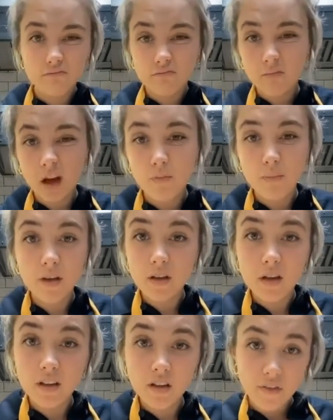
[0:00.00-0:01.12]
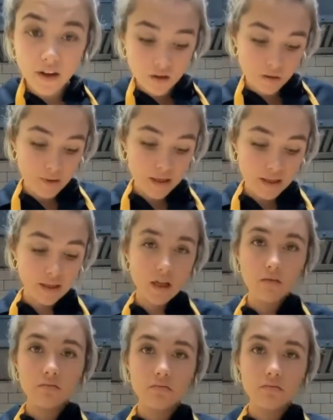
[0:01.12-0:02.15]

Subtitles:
how big you like your veg, basically.